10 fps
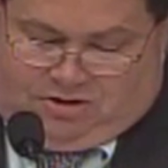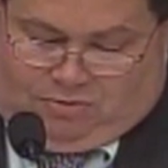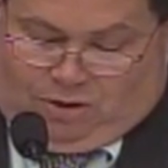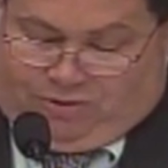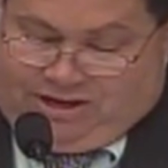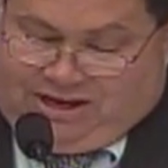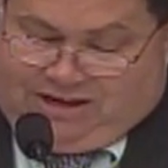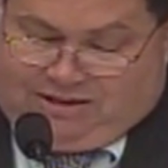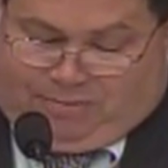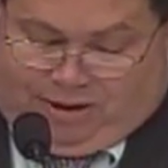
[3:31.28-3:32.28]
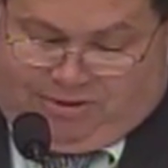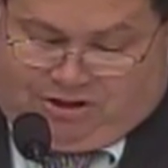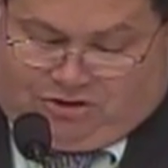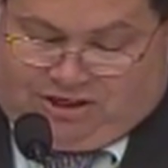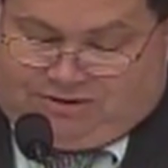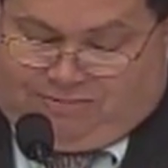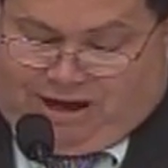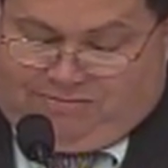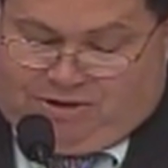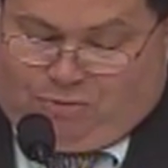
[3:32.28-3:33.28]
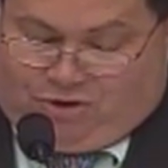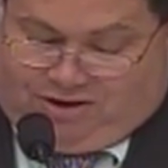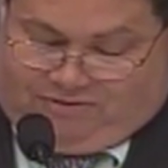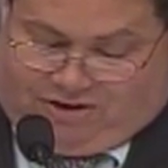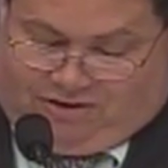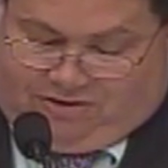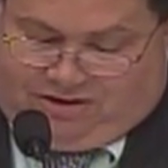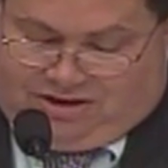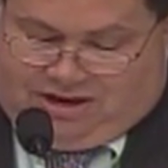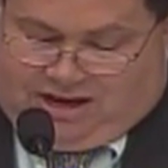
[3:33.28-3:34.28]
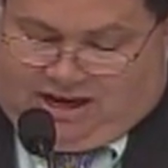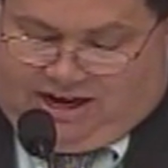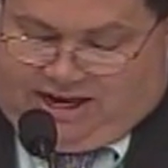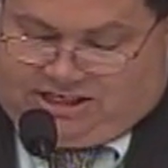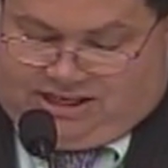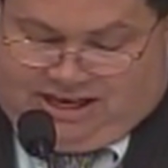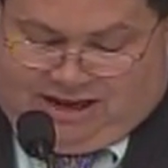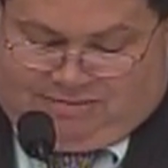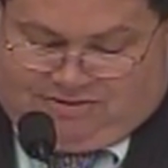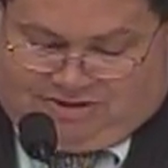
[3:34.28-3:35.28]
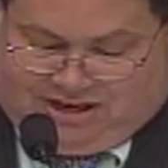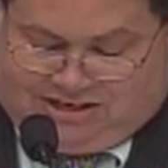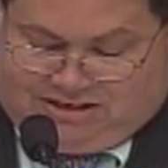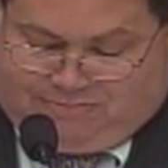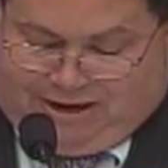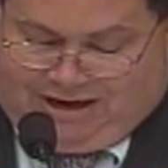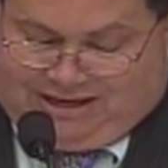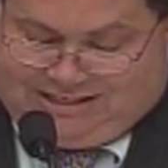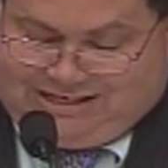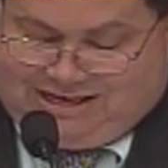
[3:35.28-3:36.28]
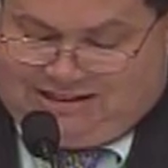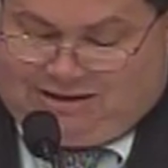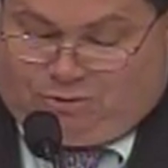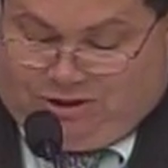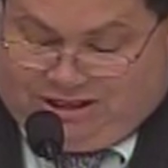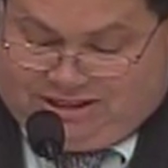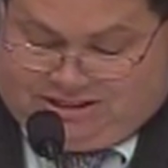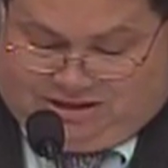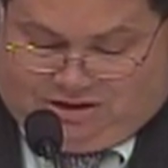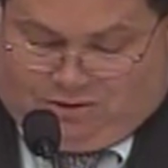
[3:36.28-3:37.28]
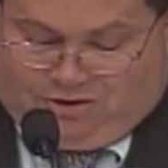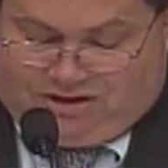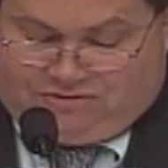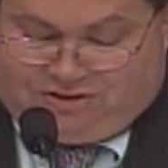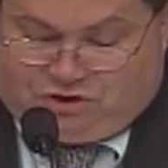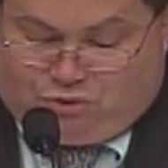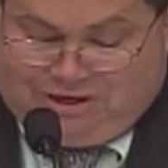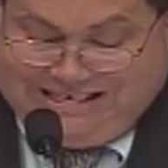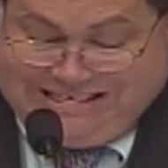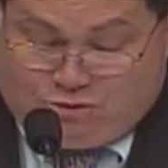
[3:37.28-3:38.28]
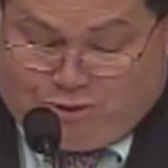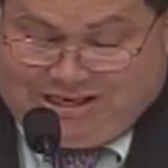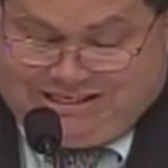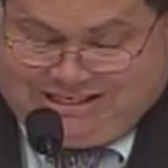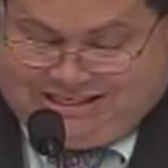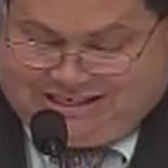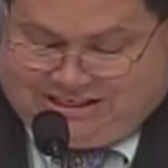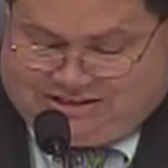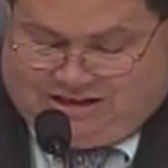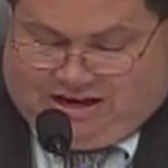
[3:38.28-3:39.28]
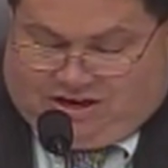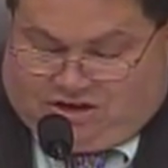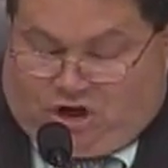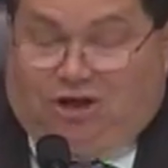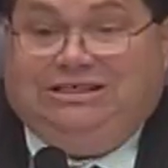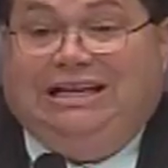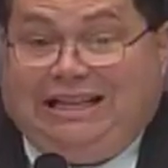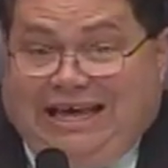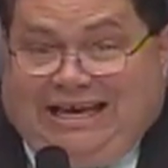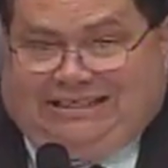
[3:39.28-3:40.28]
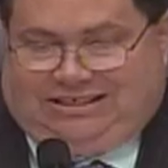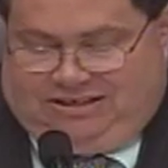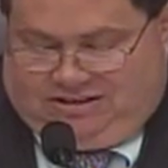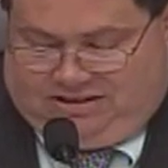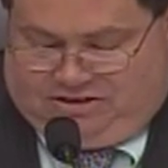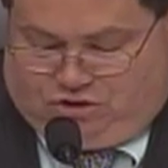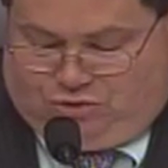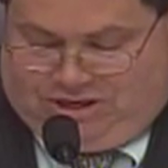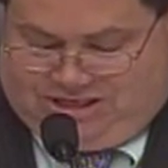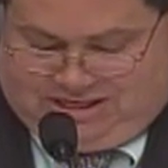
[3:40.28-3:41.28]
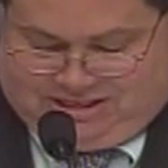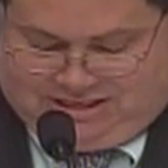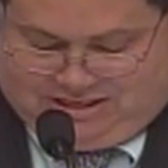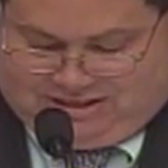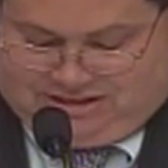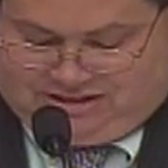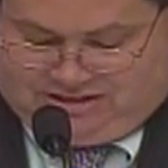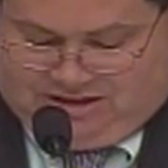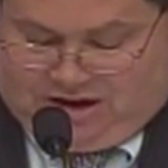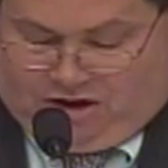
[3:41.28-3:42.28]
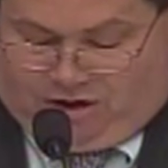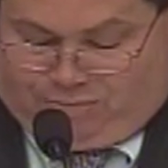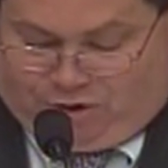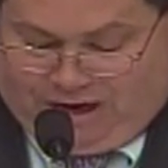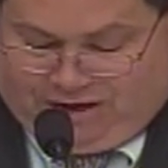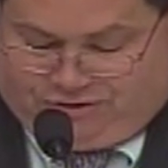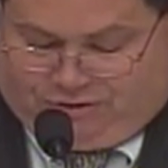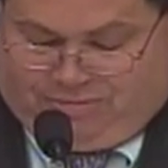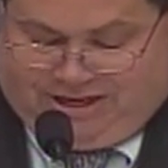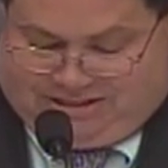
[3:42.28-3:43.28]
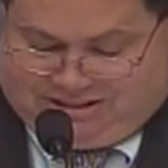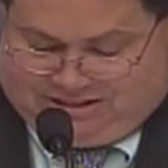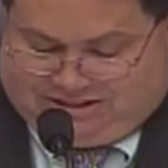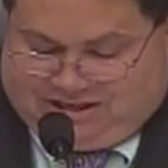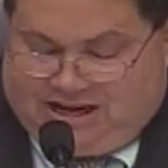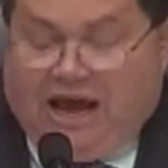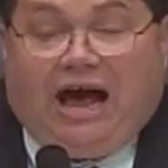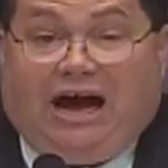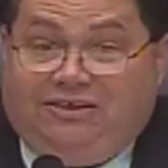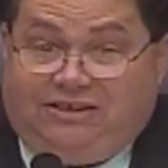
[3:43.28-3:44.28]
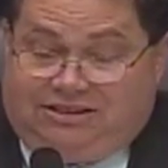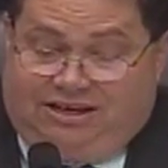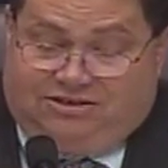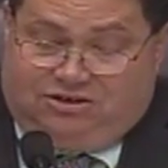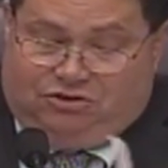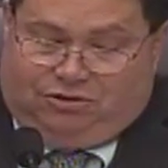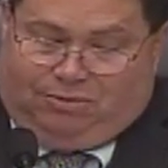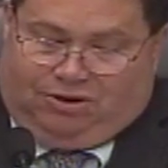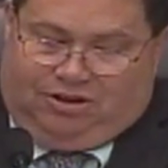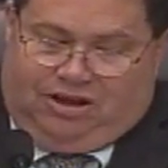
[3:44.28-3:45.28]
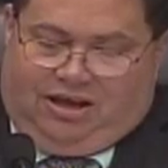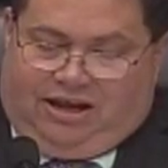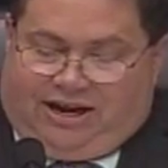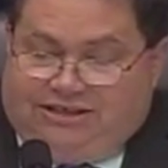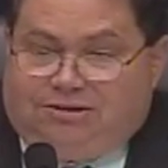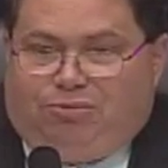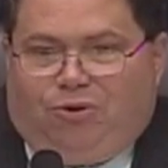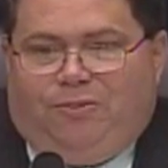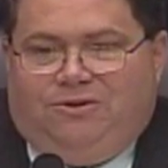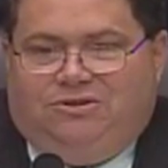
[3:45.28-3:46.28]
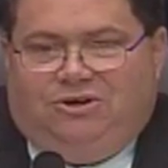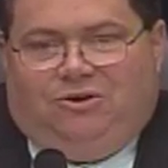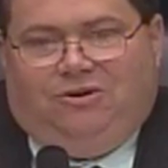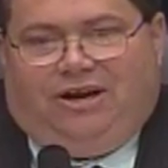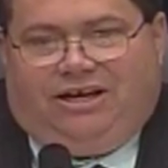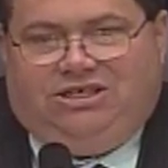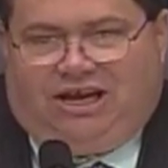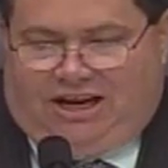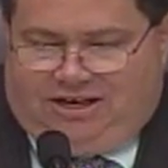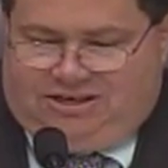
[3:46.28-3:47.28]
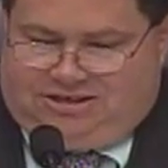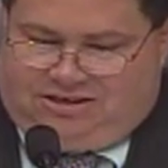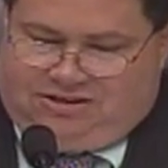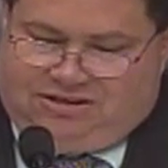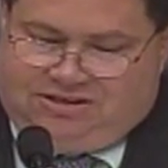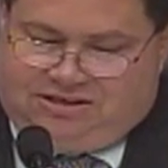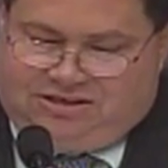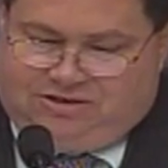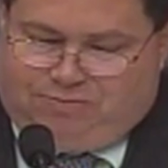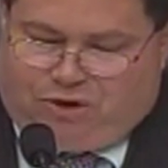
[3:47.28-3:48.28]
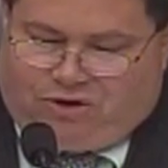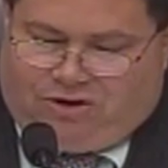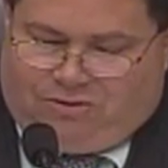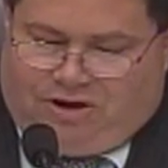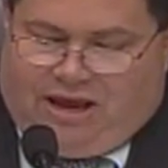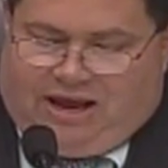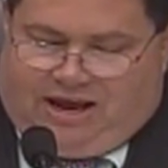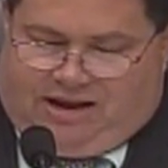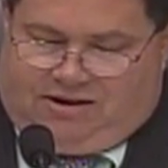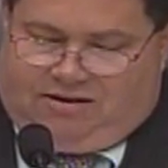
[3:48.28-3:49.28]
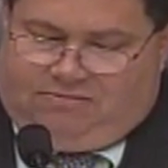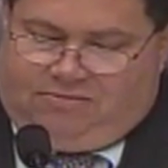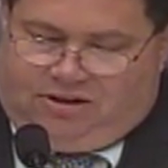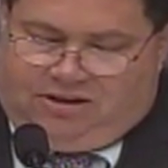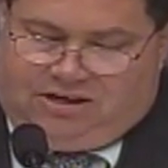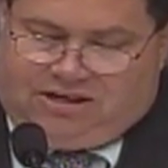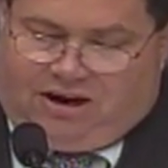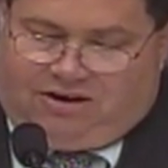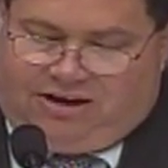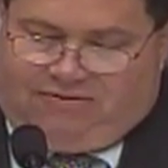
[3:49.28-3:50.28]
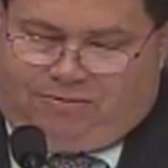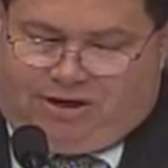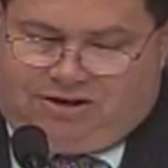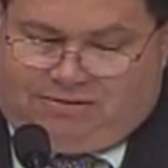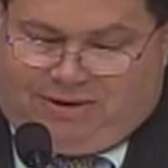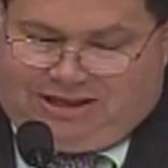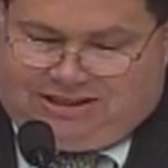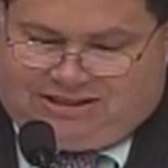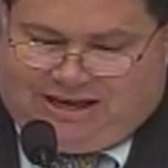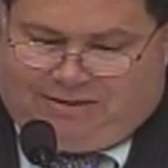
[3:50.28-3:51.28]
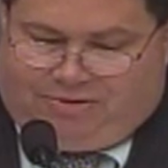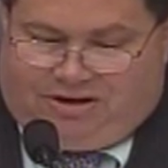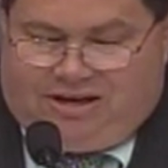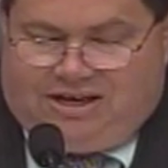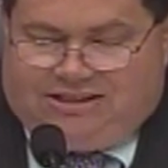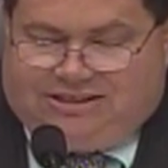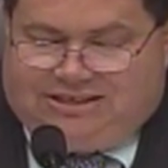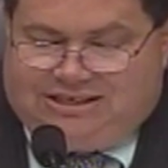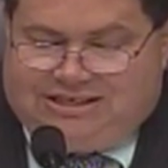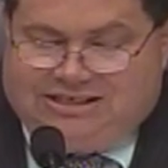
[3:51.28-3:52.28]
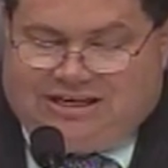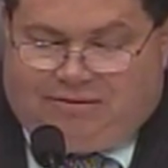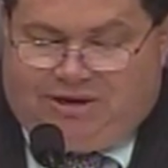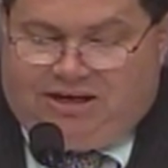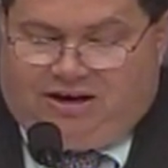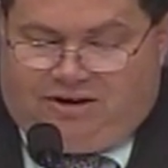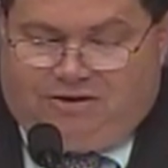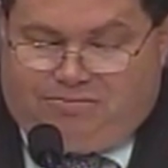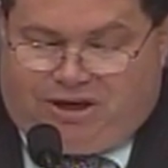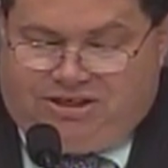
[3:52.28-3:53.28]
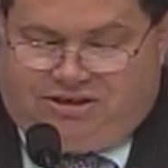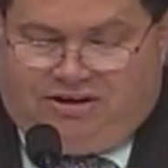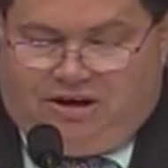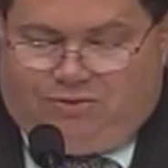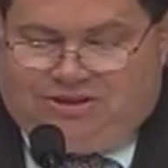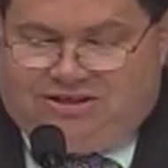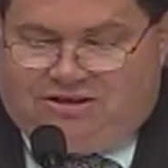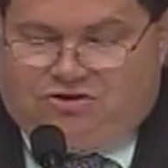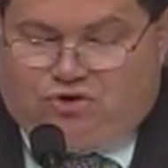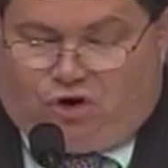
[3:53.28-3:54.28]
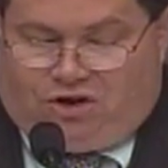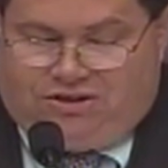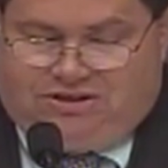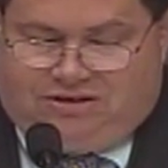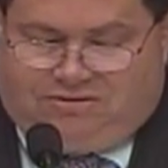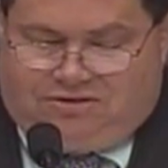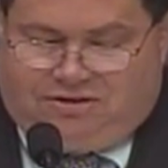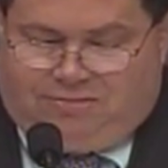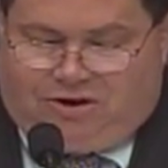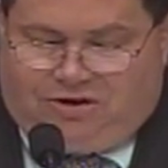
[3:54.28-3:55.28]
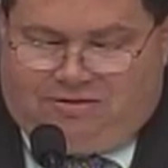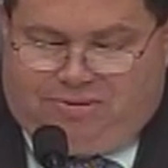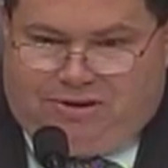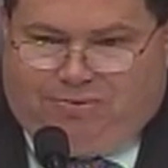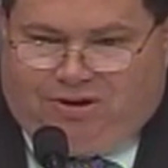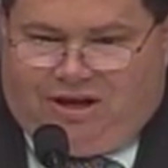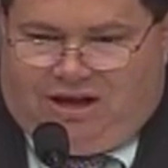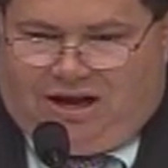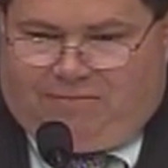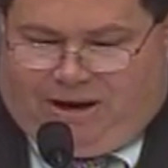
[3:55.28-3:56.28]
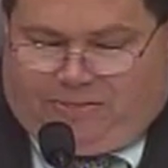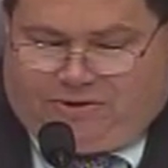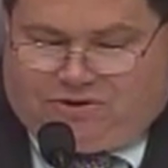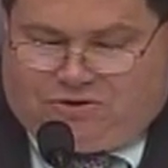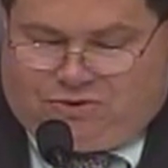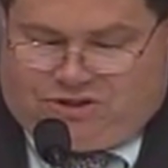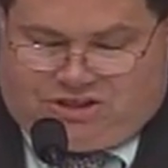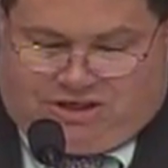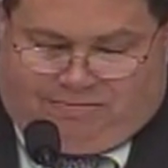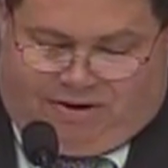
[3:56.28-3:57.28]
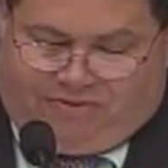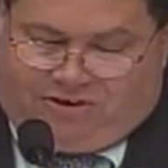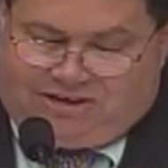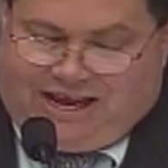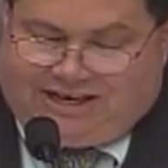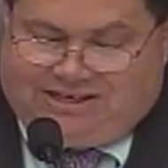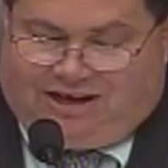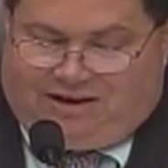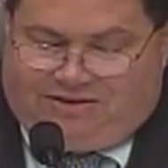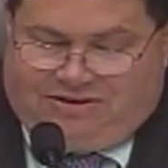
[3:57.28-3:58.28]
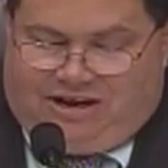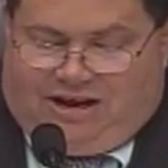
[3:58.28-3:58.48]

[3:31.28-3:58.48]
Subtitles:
while regaining the public trust might be more difficult. A National Academy of Sciences panel has stated that a realistic goal is for the 2020 census to cost less than the 2010 census on a per-household basis. I think that's doable, and I support this goal, and I challenge the Census Bureau and the entire government to make this happen. The census coming in under budget would send a strong signal to the American people about the stewardship of their tax dollars